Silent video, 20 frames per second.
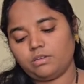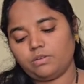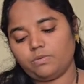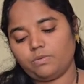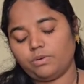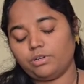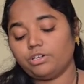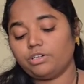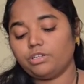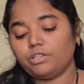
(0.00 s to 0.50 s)

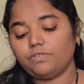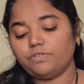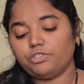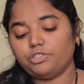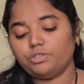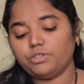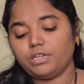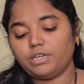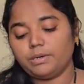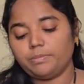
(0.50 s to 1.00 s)
what are the
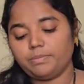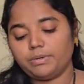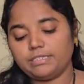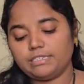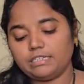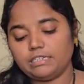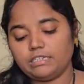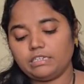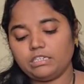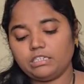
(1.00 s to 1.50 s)
visual
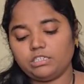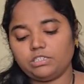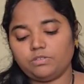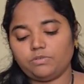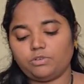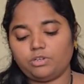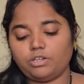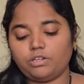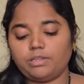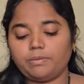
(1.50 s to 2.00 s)
representation,
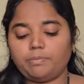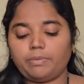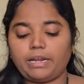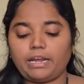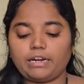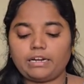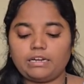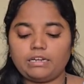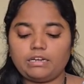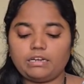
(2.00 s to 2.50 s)
what are the
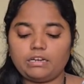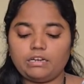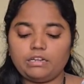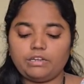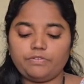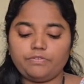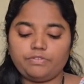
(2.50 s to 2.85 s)
practically,